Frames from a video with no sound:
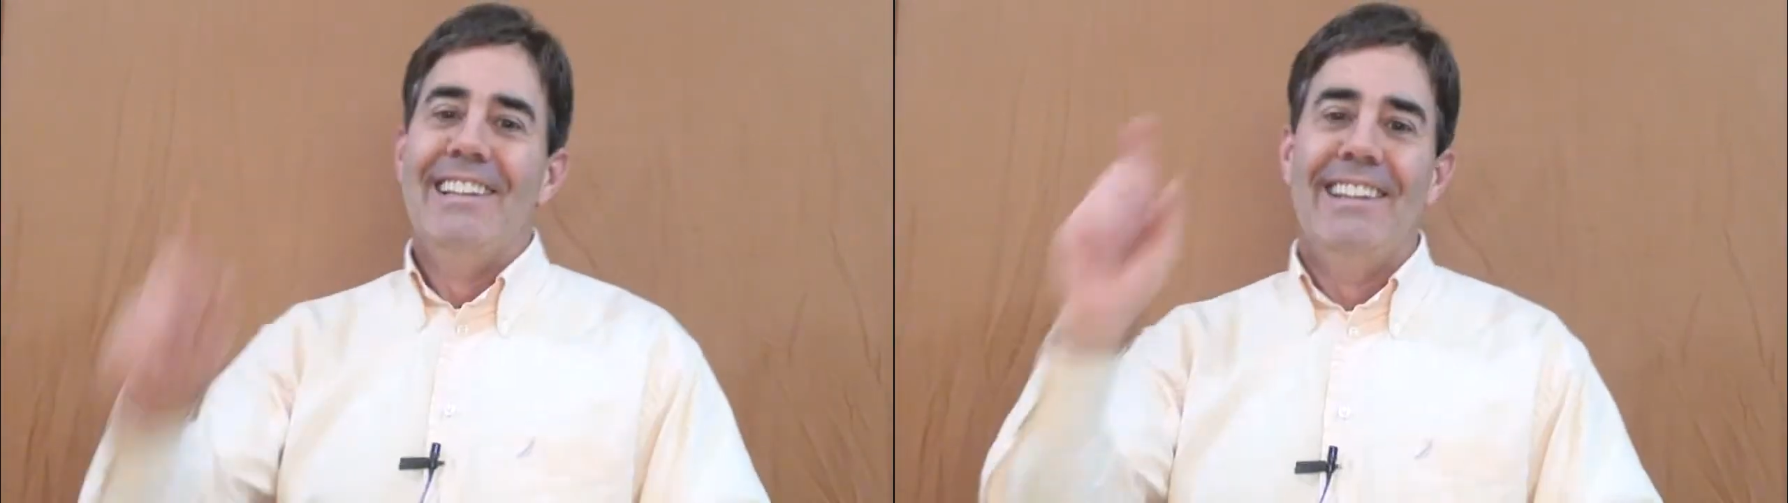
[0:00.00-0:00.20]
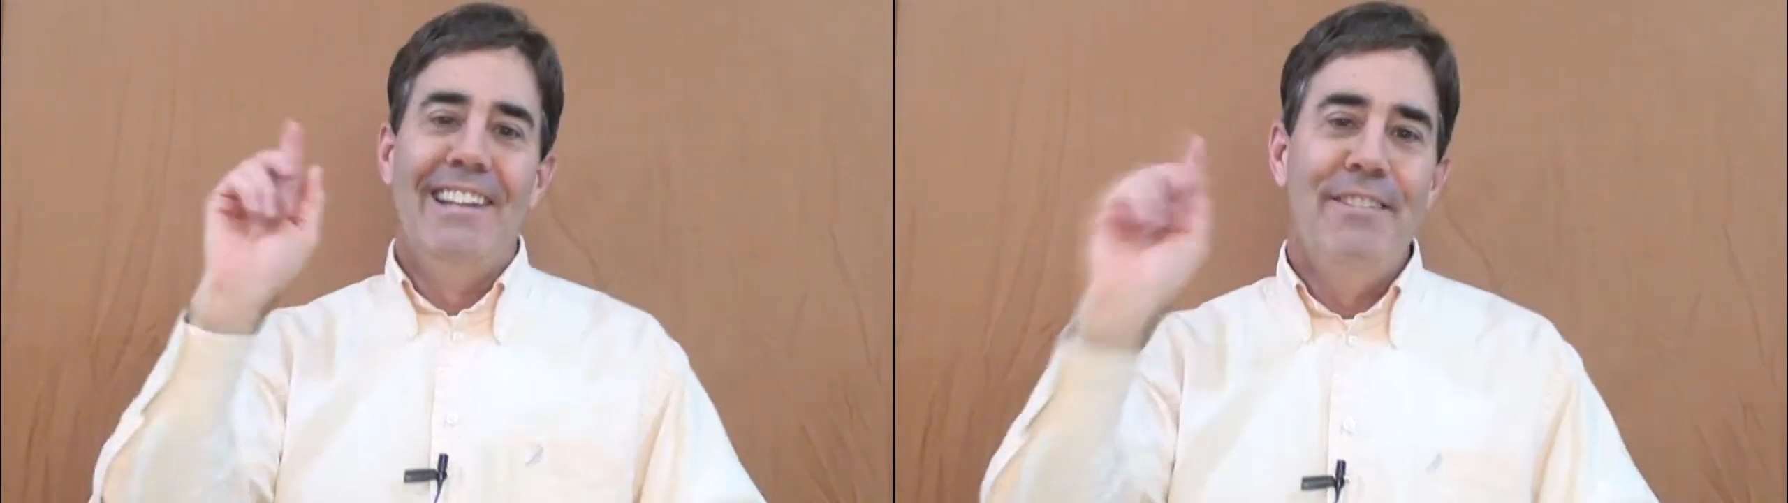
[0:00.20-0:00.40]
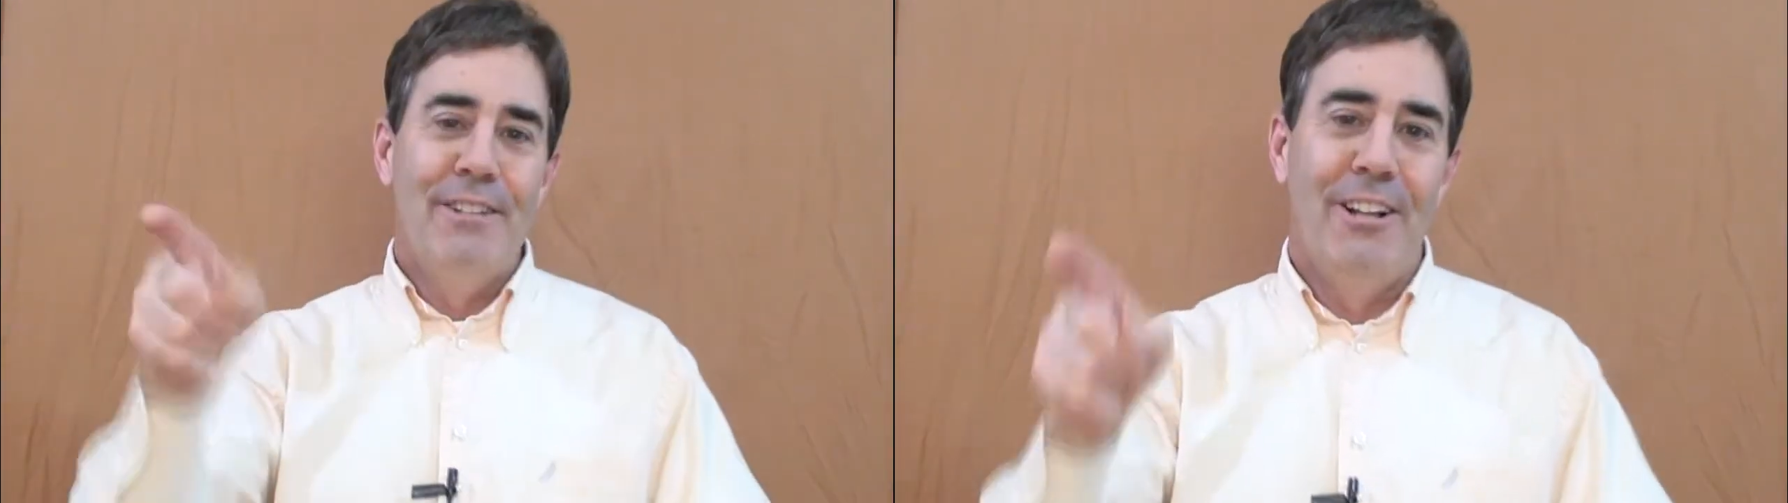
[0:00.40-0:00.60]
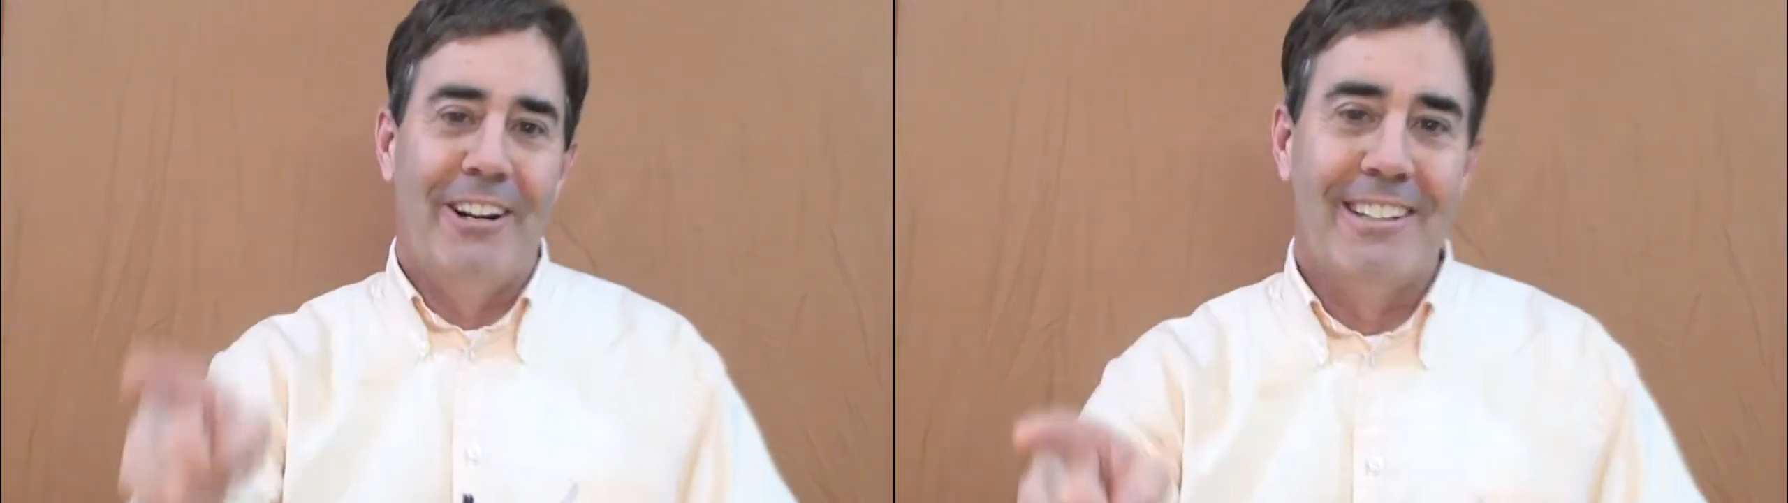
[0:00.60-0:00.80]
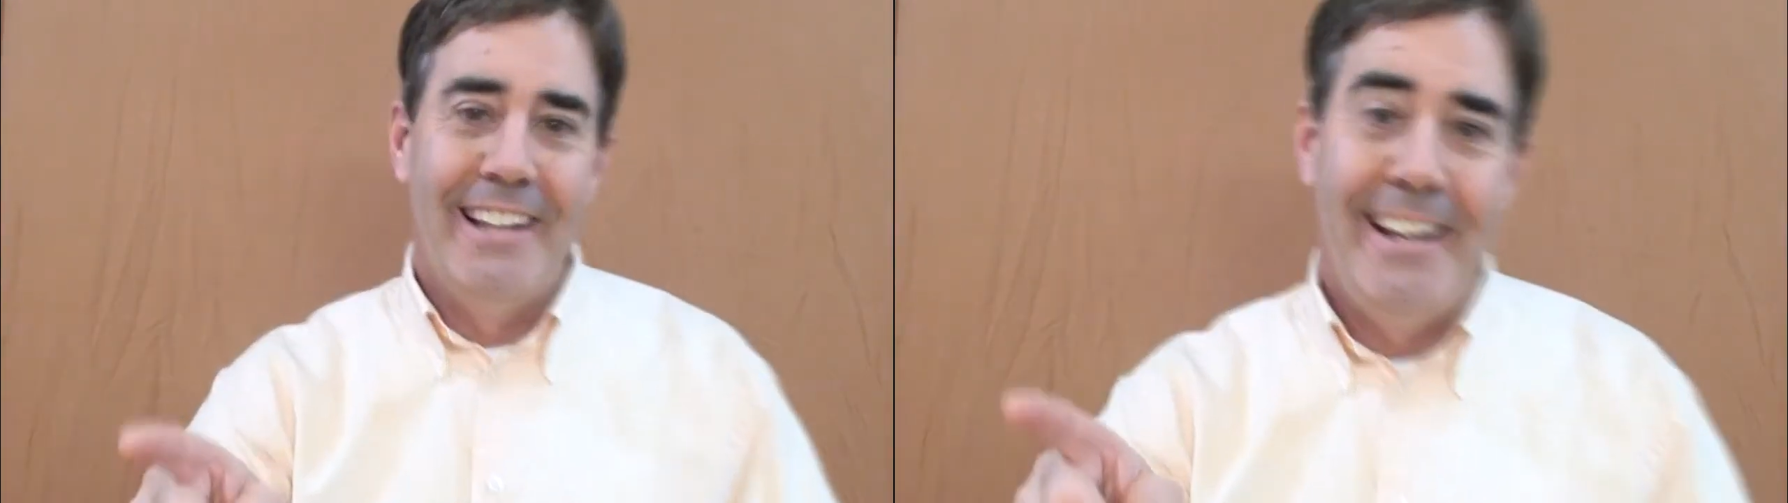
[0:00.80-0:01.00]
Liv
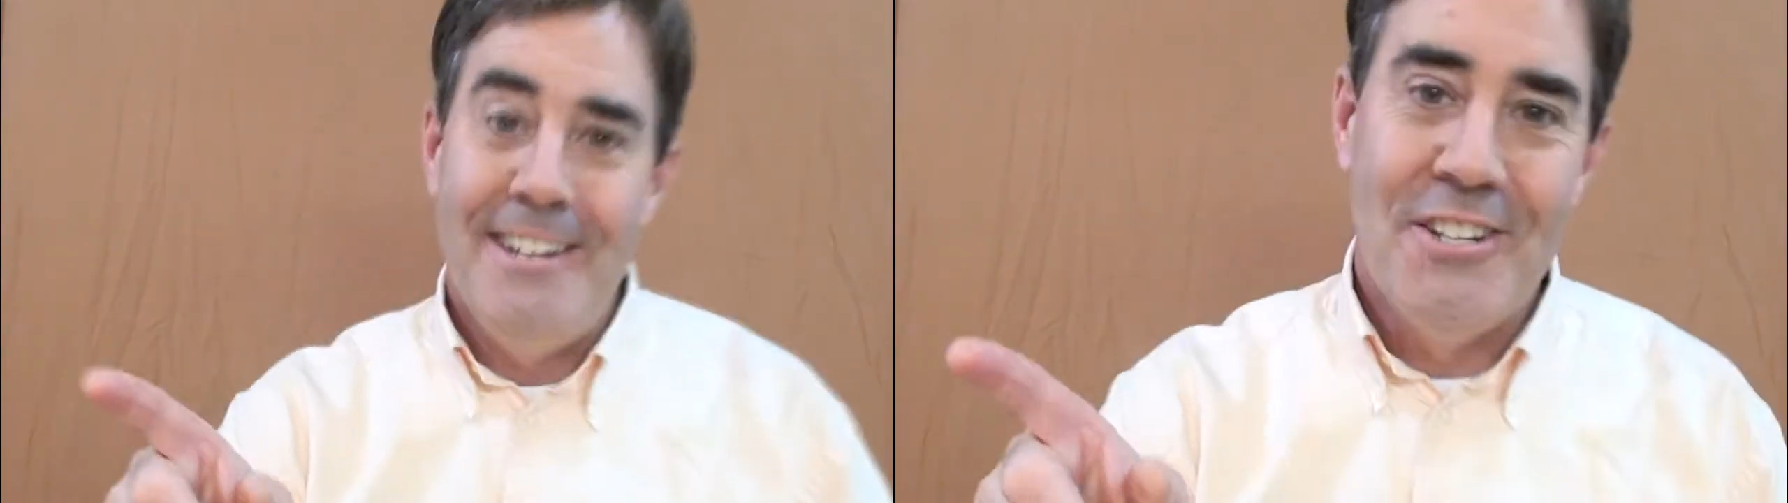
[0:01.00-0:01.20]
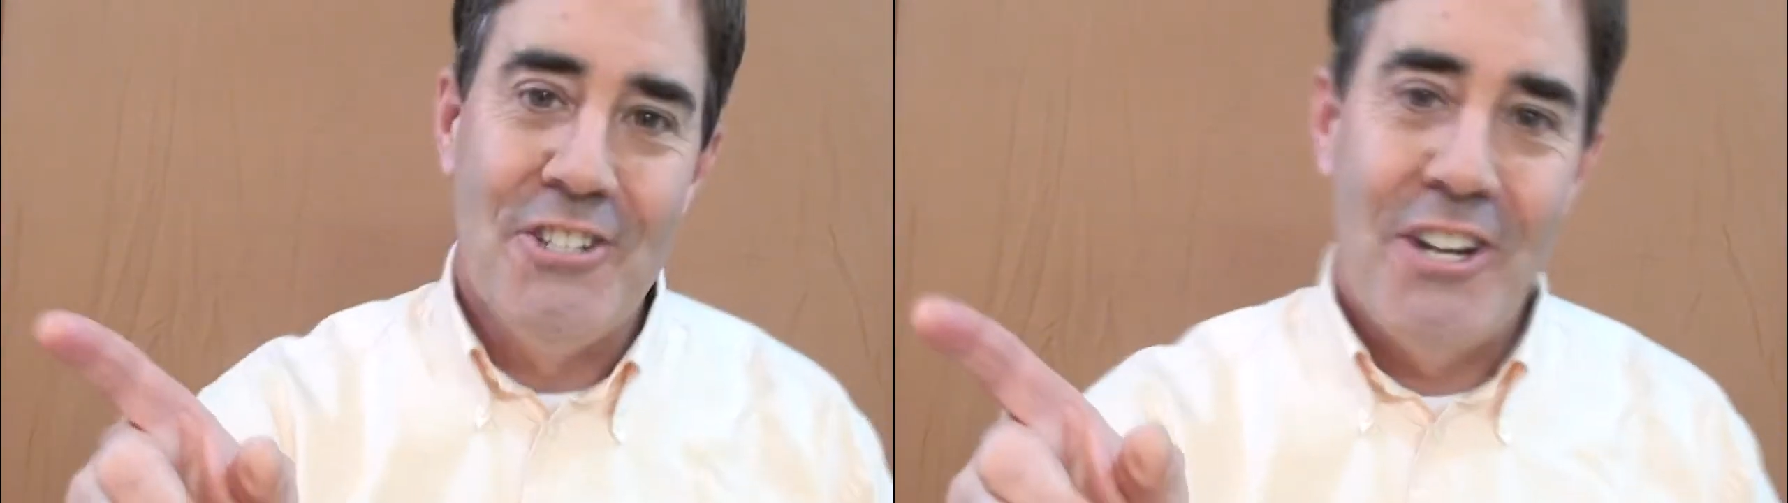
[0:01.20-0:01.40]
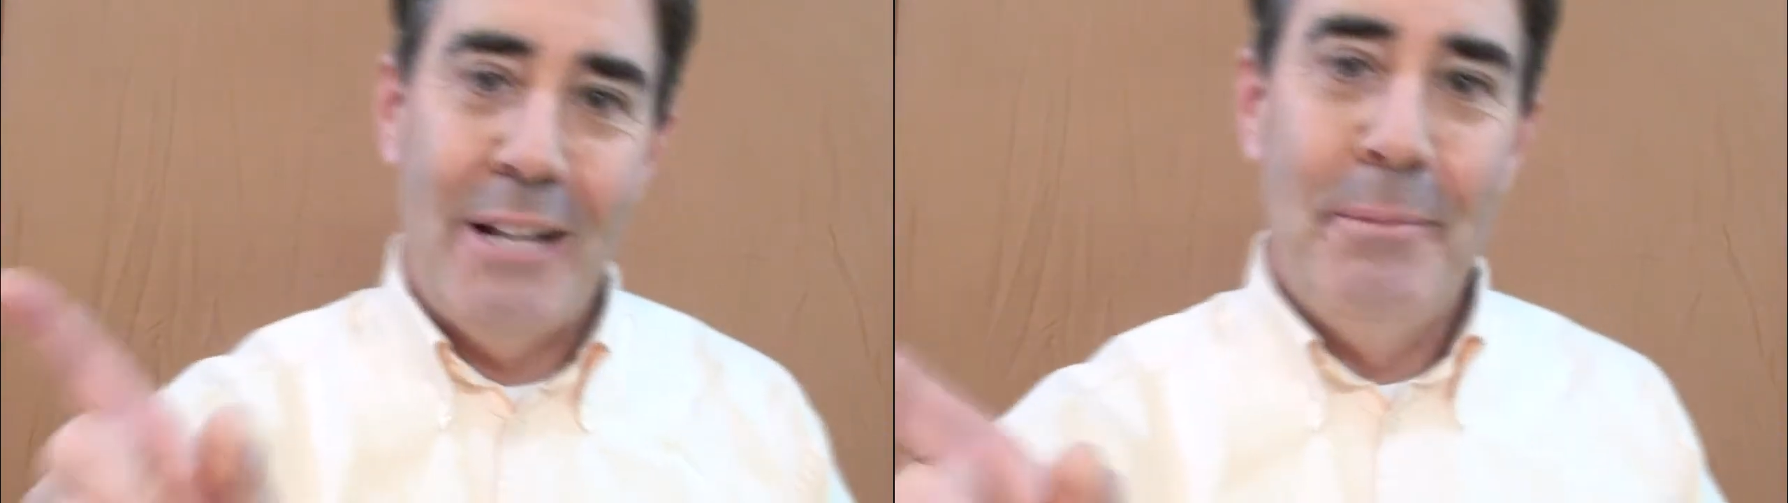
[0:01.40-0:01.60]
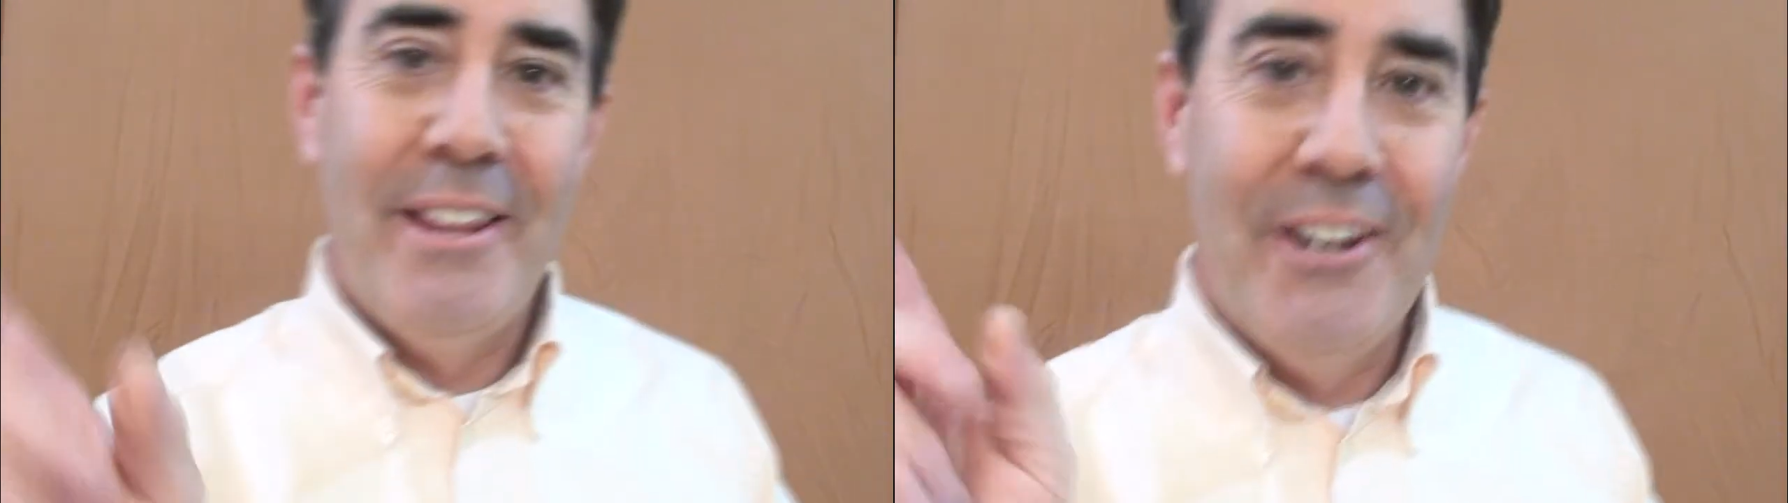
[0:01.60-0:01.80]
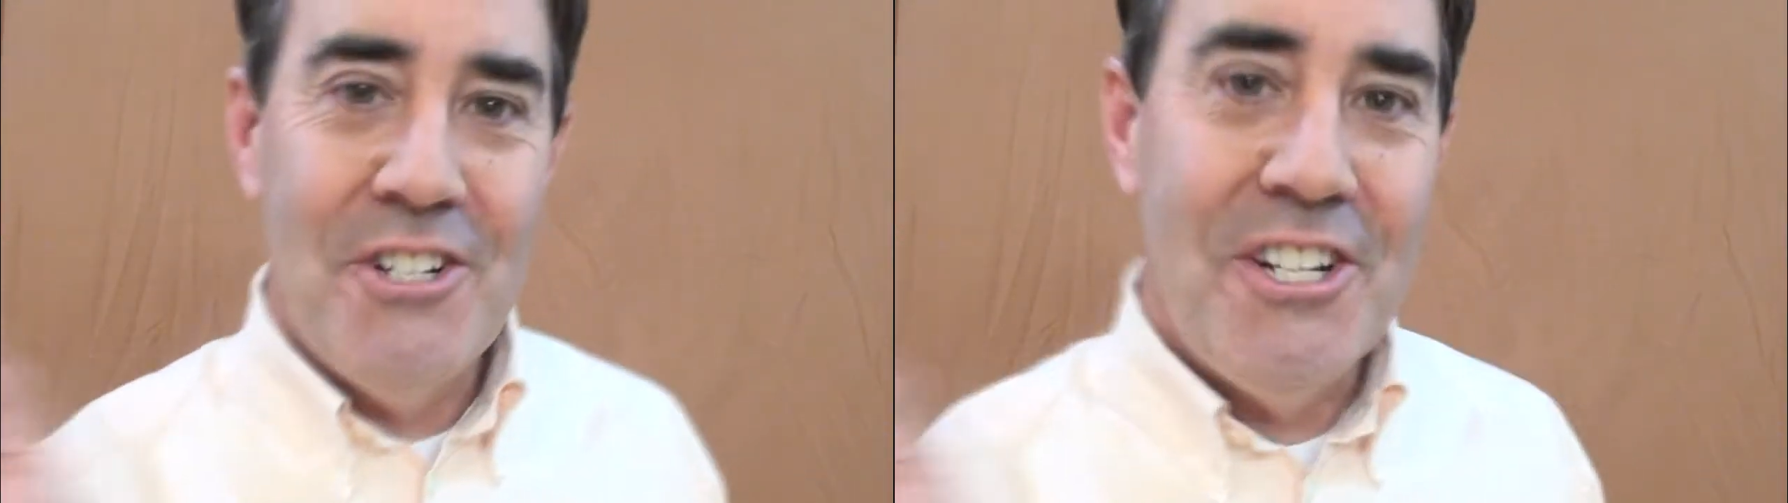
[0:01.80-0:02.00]
Clark, ladies and gentlemen,
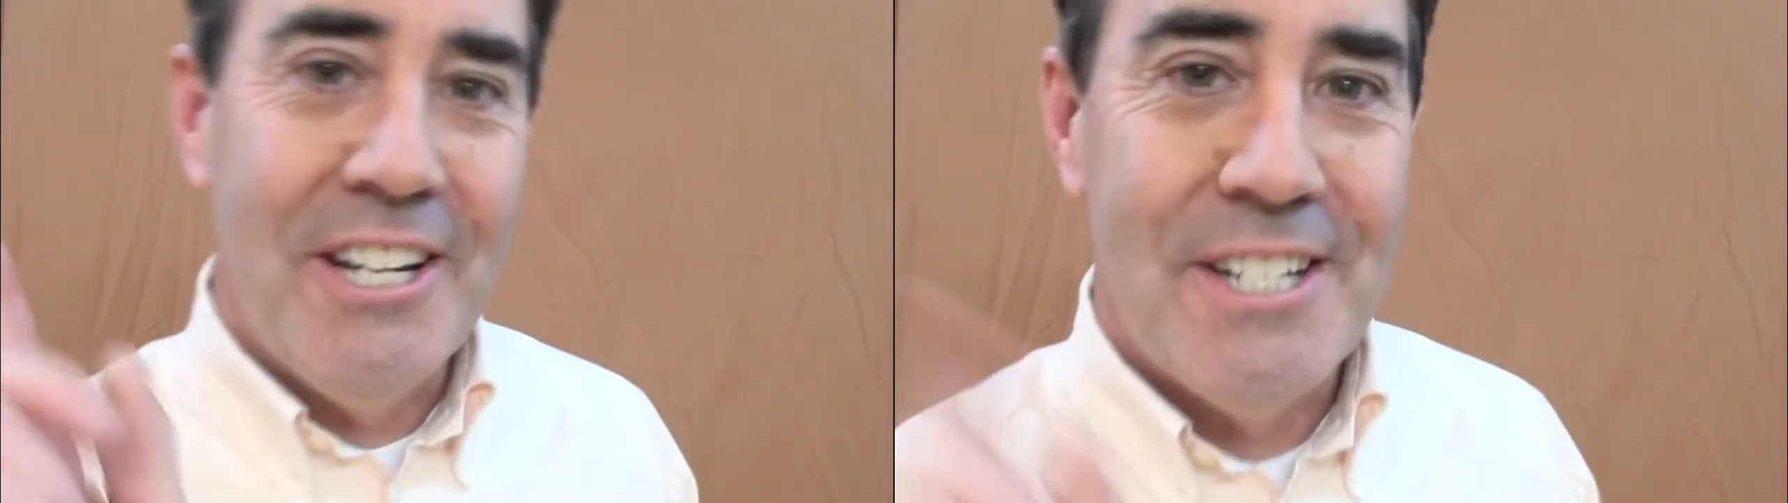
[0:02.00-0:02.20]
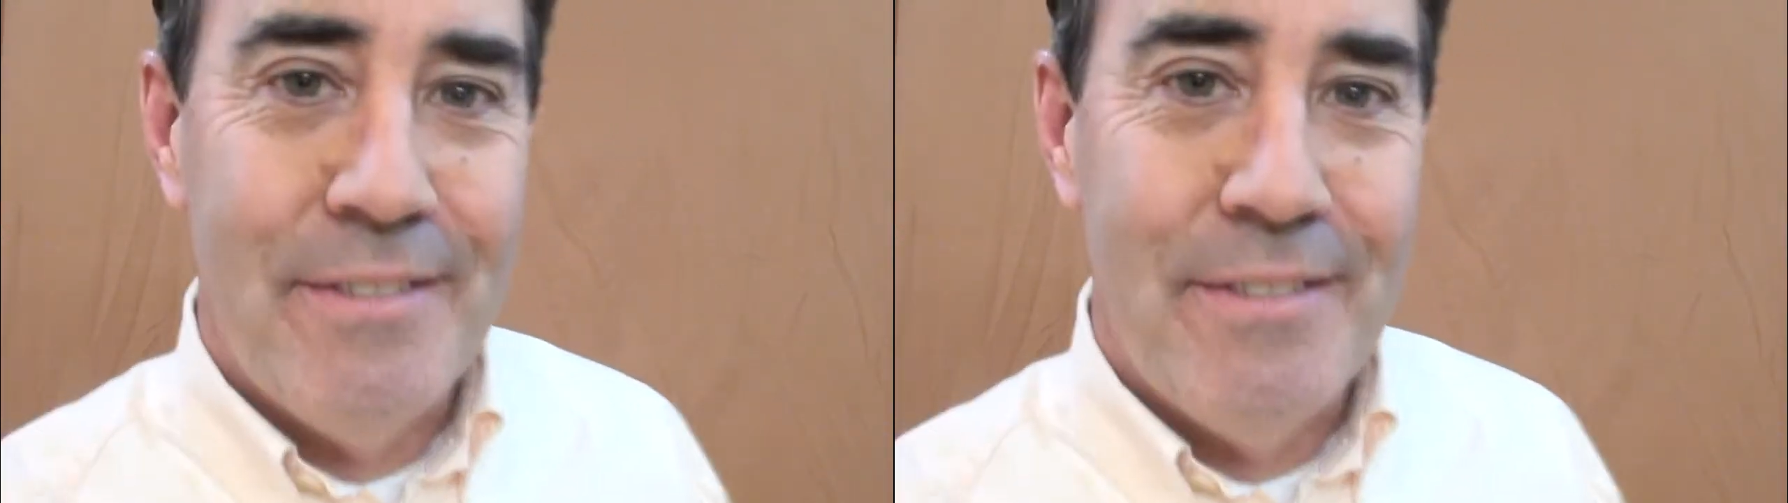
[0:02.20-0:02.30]
there she is,